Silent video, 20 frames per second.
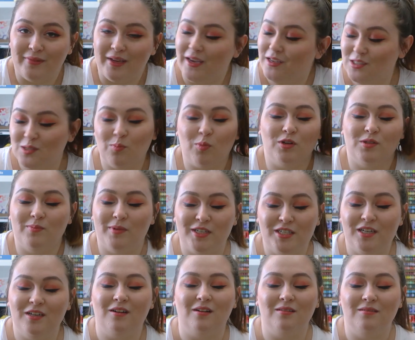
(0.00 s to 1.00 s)
It supports my
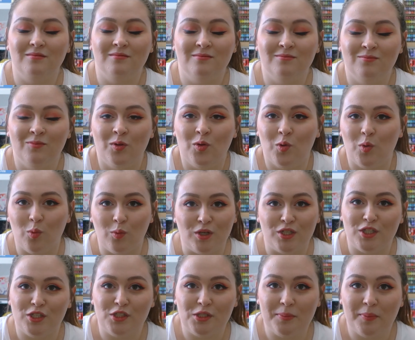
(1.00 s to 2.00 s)
channel,
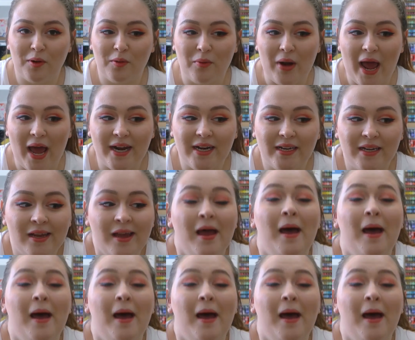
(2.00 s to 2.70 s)
which is super rad.